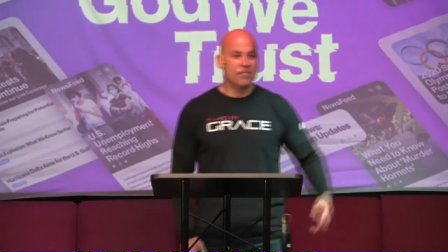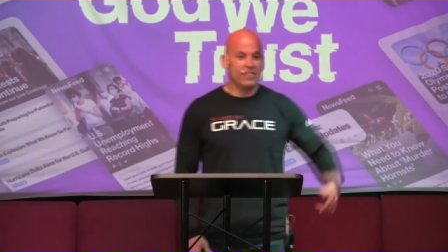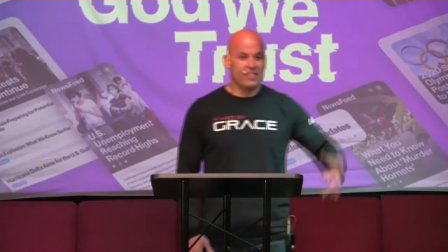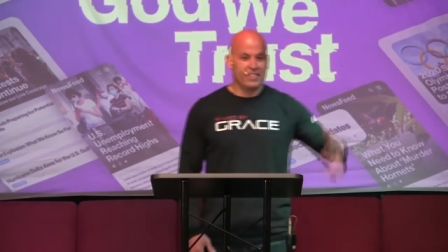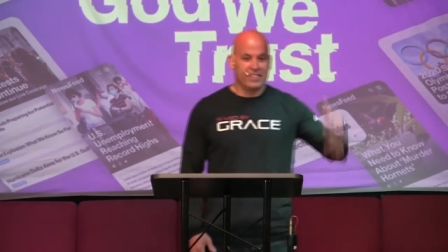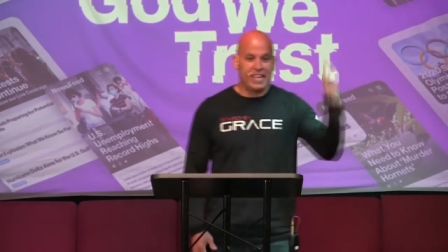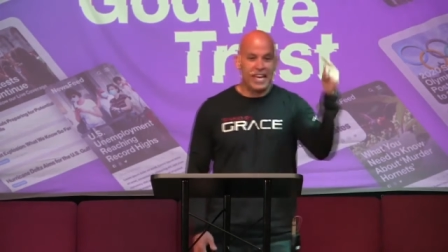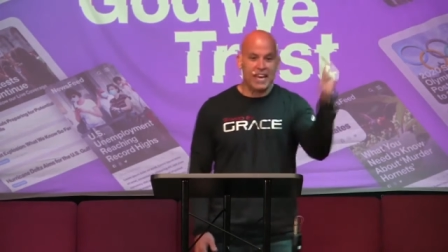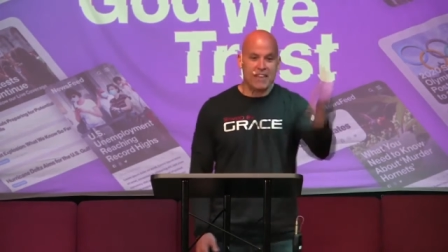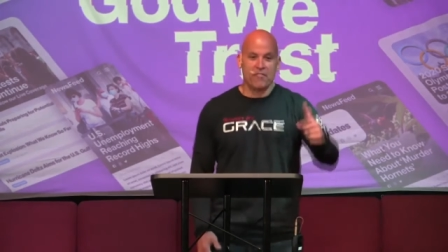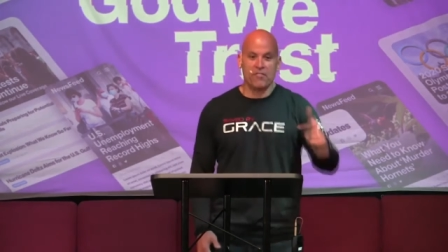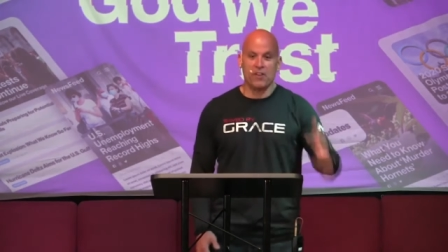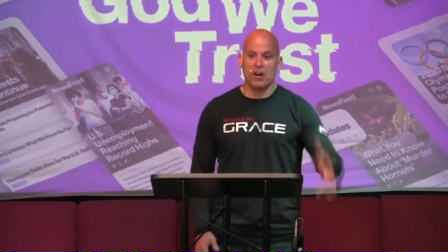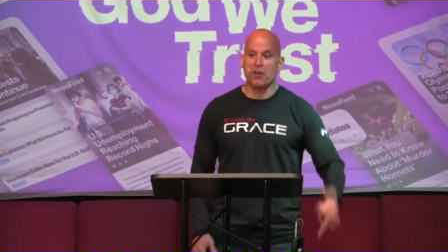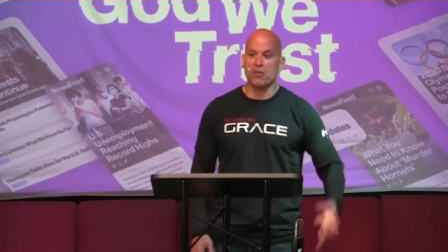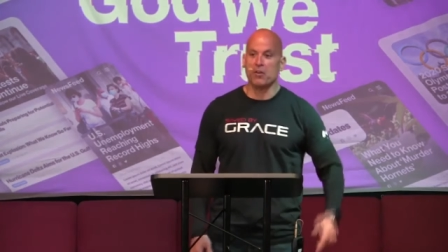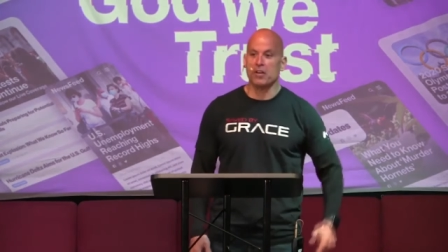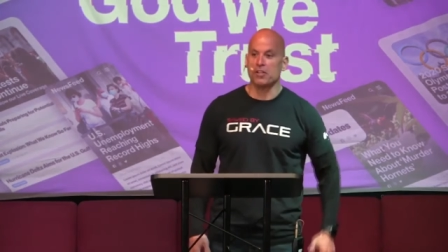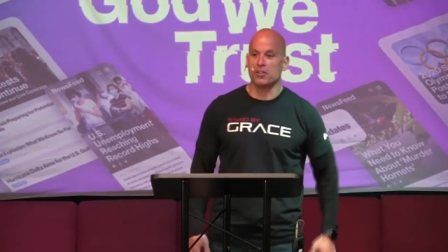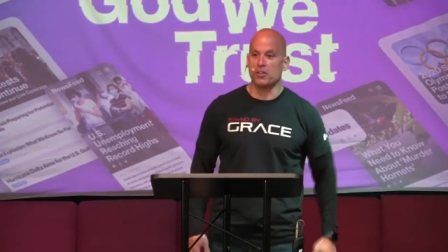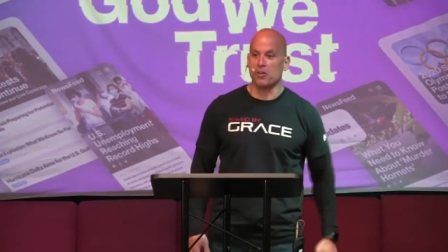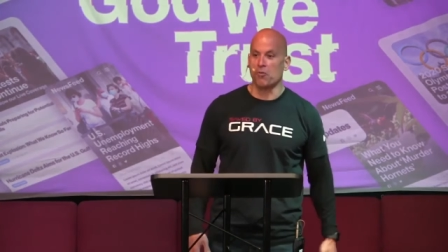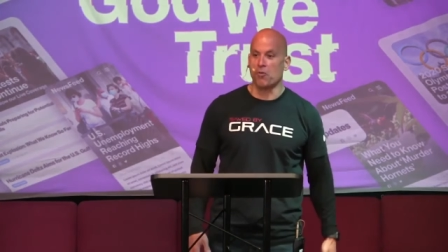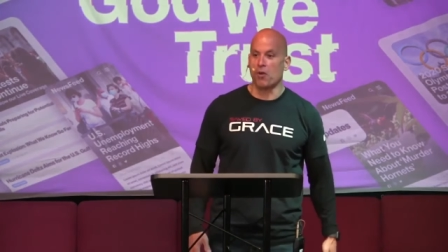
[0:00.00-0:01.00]
they
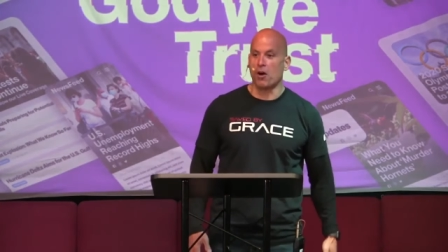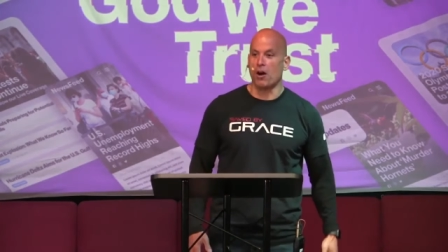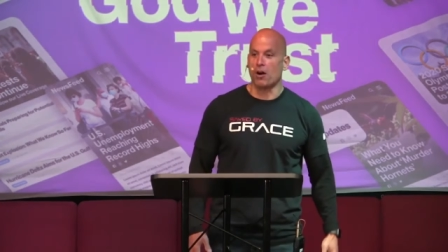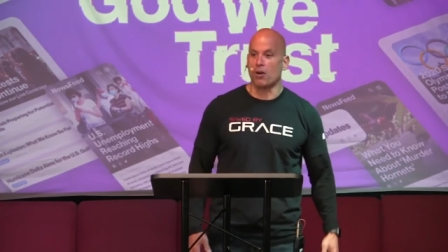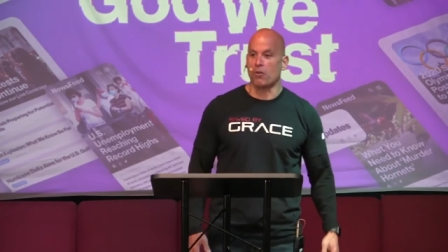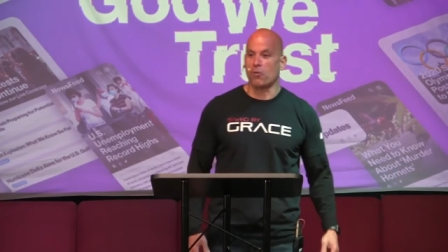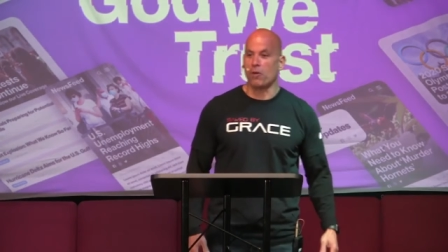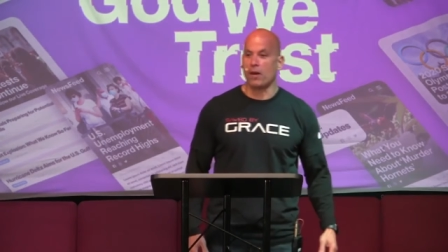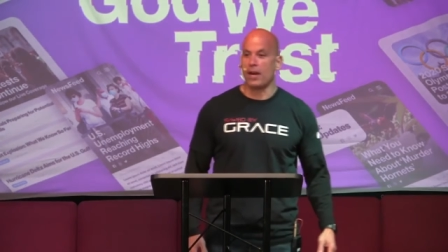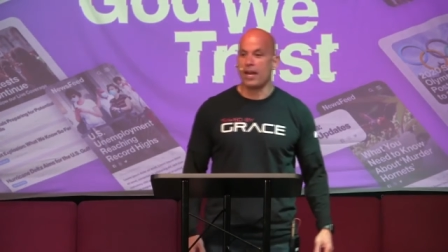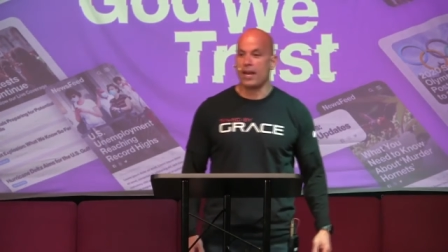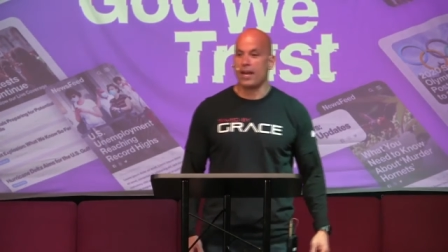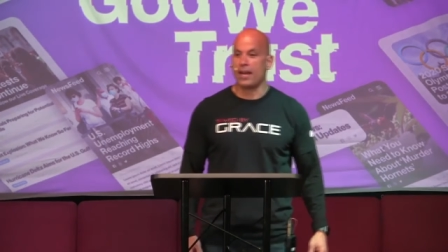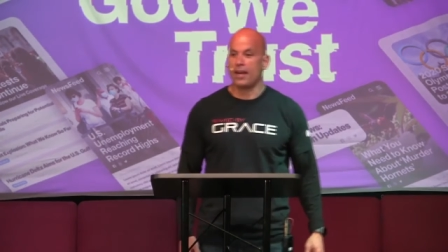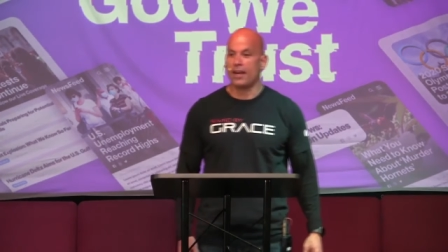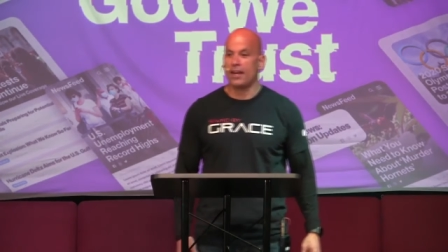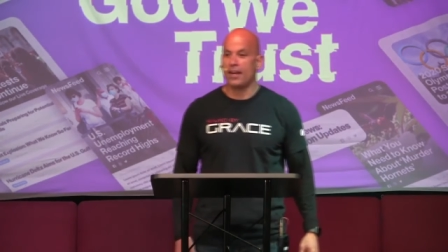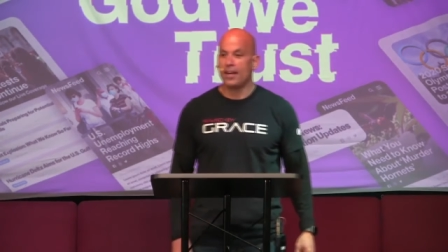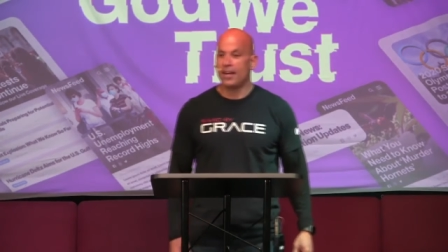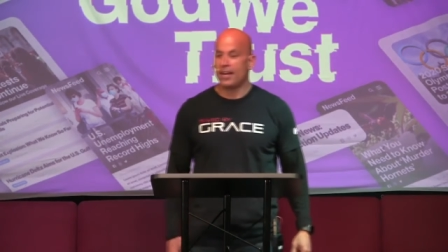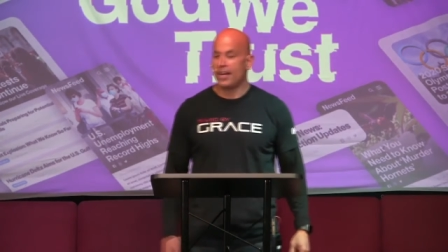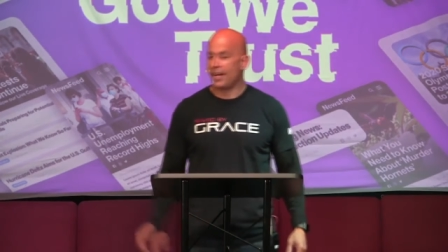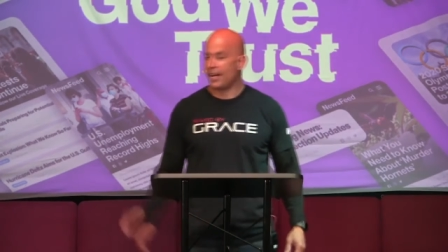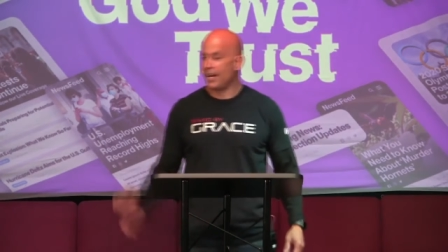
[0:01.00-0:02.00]
voted the wrong way,
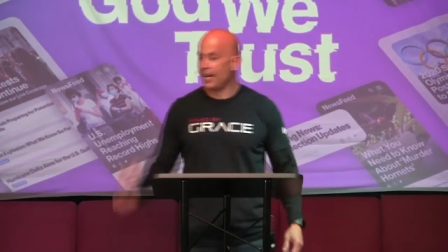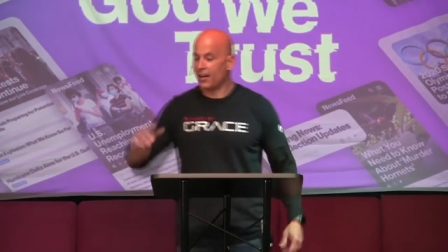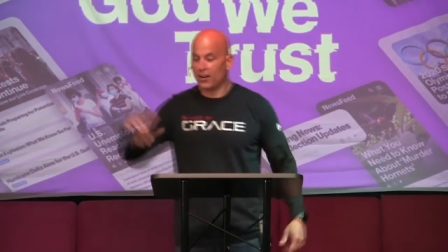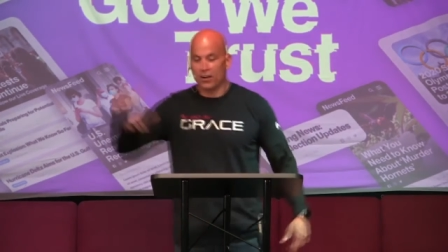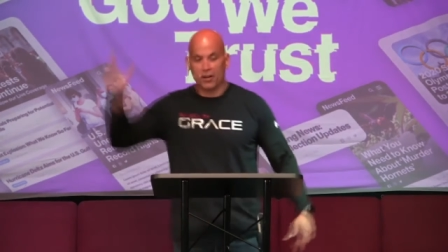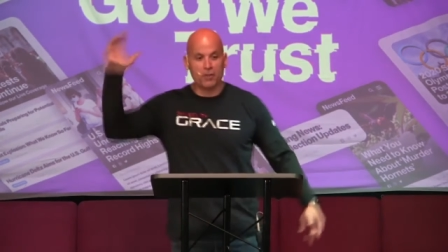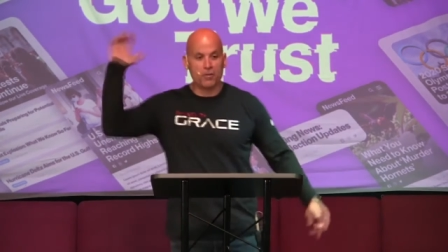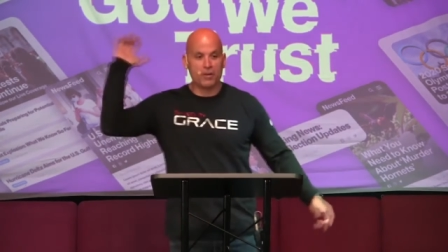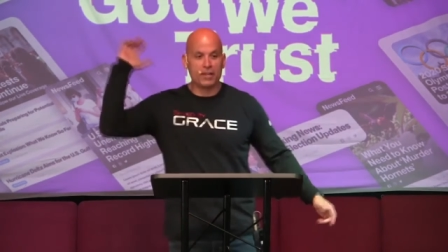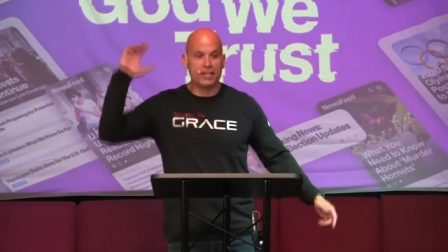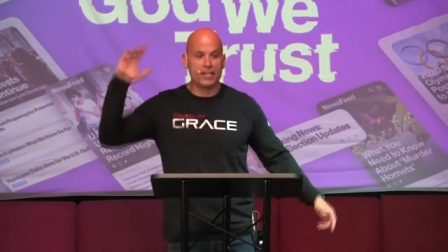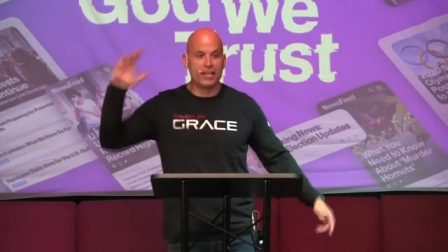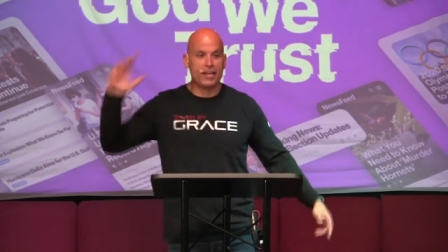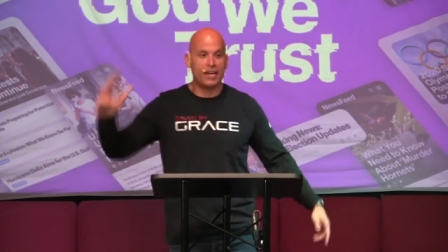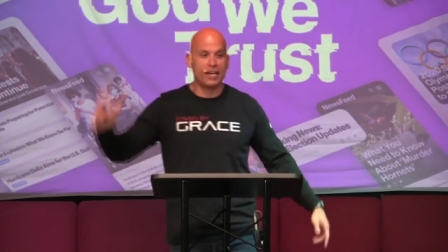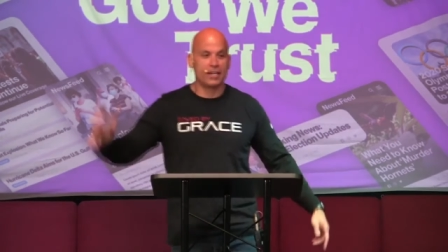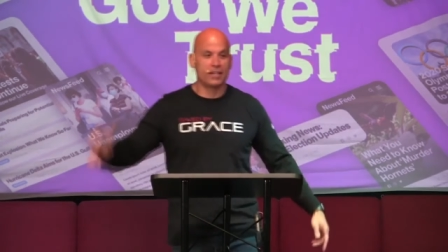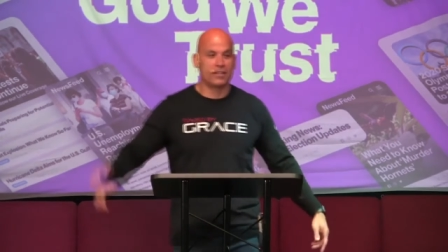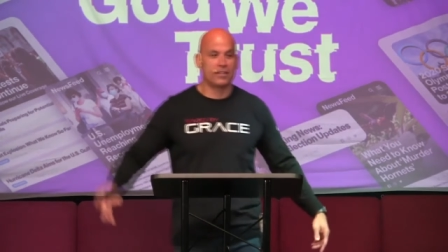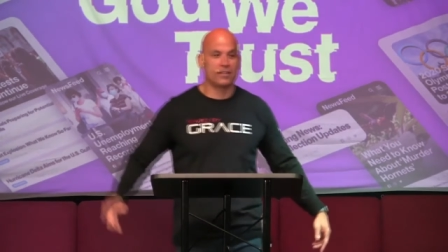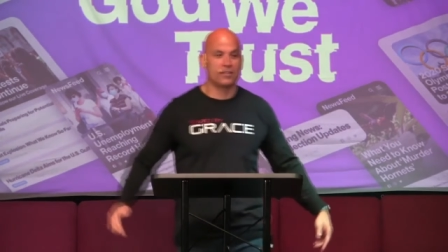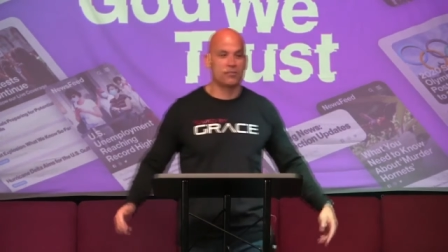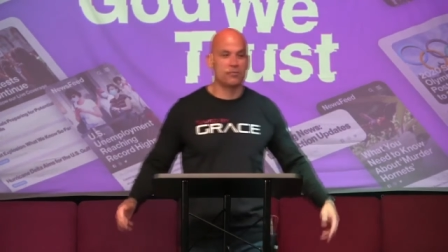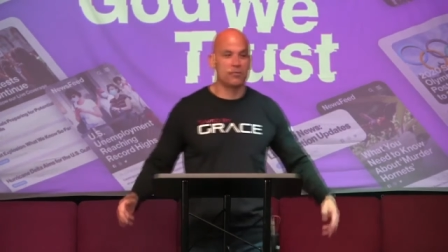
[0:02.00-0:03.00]
and I don't know what the
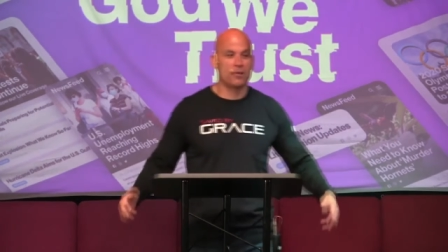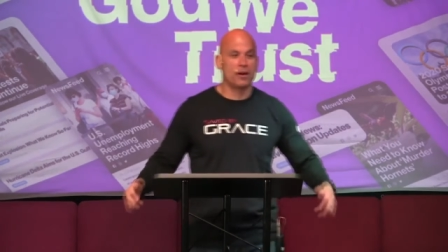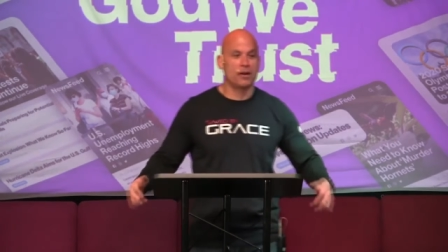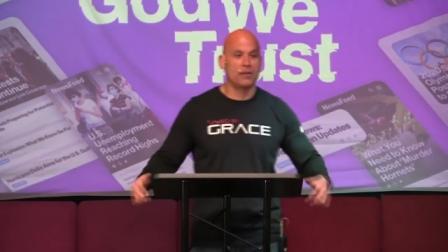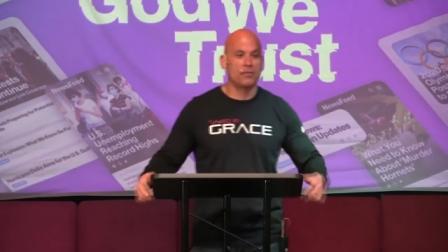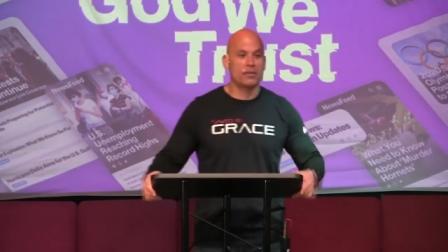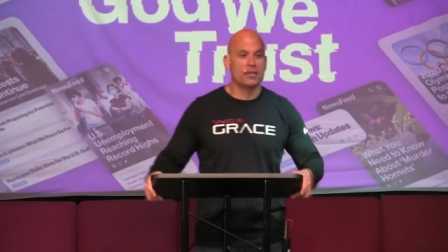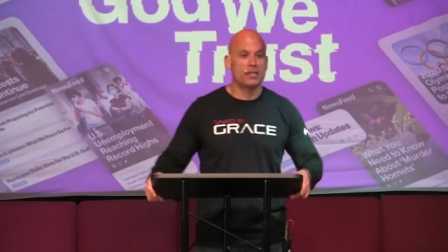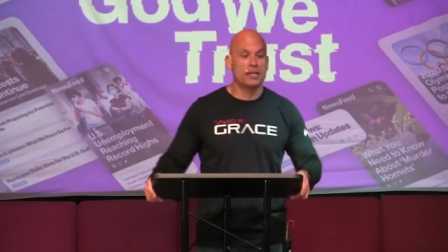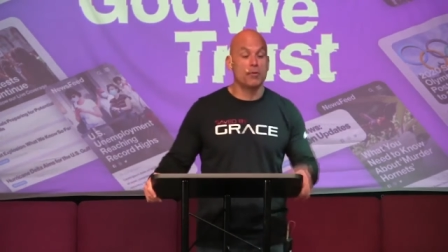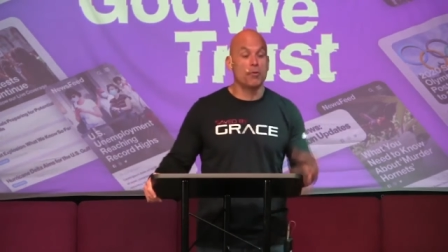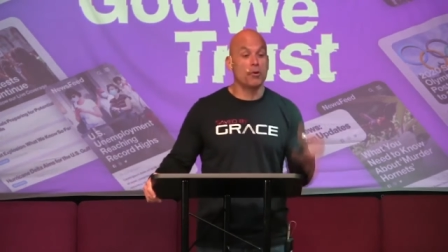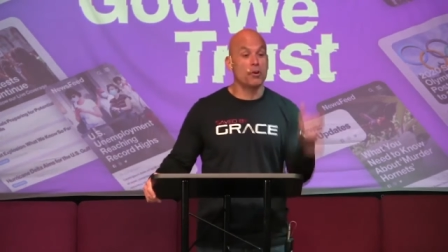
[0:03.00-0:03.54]
heck is wrong with them.